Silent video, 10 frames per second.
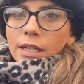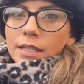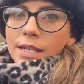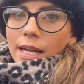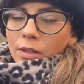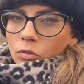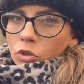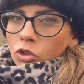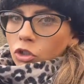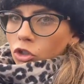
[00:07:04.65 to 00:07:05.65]
down
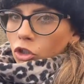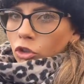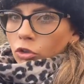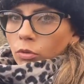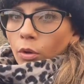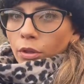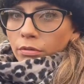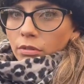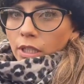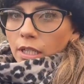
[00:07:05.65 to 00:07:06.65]
to two or
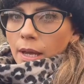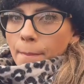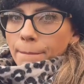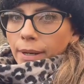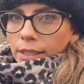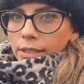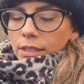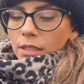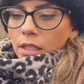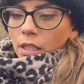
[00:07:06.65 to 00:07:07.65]
three buds.